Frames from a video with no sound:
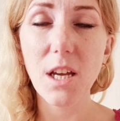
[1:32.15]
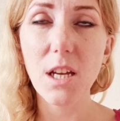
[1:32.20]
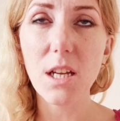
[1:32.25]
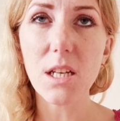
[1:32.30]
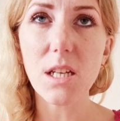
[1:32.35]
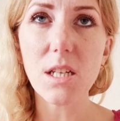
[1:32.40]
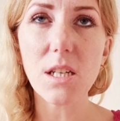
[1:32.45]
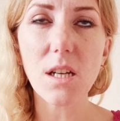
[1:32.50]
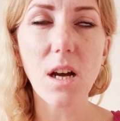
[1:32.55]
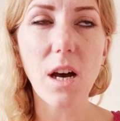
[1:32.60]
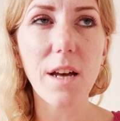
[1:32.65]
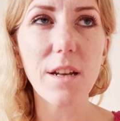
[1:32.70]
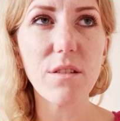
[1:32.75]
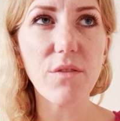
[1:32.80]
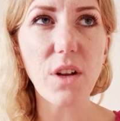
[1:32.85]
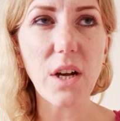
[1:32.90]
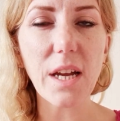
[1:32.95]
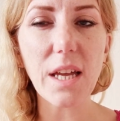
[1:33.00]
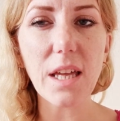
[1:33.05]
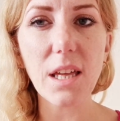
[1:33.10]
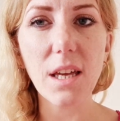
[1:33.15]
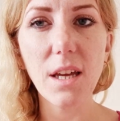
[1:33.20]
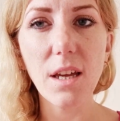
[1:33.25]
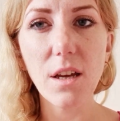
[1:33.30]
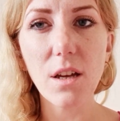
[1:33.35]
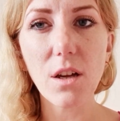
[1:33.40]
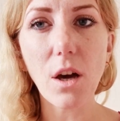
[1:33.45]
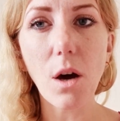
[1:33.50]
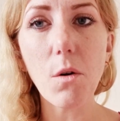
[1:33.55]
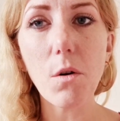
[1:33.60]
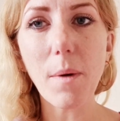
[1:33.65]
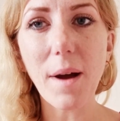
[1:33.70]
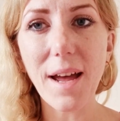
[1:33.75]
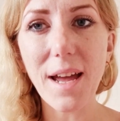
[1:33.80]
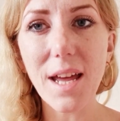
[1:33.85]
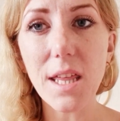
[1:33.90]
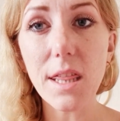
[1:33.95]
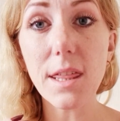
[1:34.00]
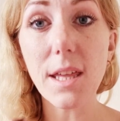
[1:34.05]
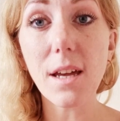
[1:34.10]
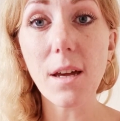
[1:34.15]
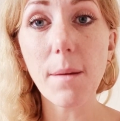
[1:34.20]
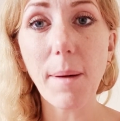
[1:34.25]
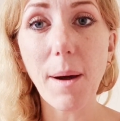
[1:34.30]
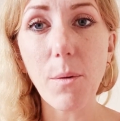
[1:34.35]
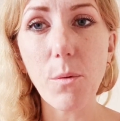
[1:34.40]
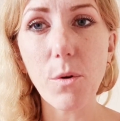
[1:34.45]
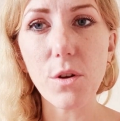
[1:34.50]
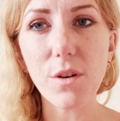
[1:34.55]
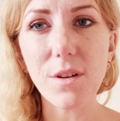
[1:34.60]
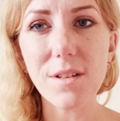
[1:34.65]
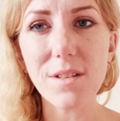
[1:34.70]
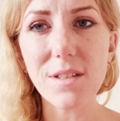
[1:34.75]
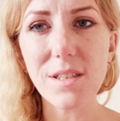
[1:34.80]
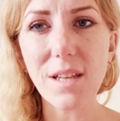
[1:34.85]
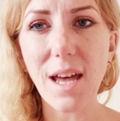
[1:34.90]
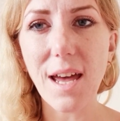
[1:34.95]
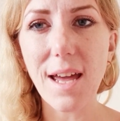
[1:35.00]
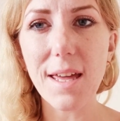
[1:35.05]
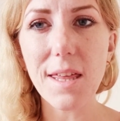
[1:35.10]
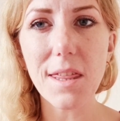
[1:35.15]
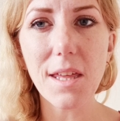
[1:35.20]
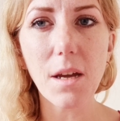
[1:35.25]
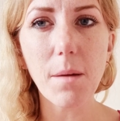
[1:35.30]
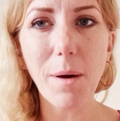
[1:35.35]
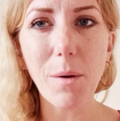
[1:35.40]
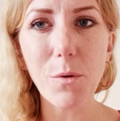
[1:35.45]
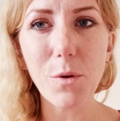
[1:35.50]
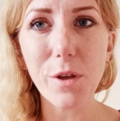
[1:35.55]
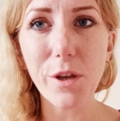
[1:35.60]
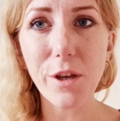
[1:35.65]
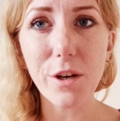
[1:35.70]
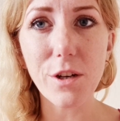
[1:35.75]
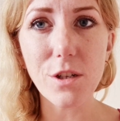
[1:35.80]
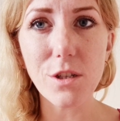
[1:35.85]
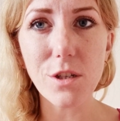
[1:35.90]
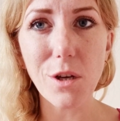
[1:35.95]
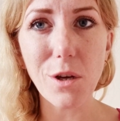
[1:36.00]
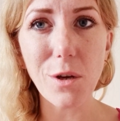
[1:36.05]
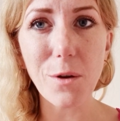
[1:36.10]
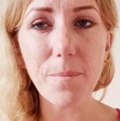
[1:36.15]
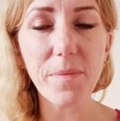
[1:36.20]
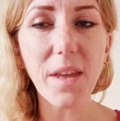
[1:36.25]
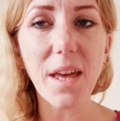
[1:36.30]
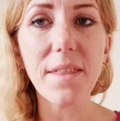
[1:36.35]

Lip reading: You need to kind of like go away, think about what you're going to say, think about what you're going to do,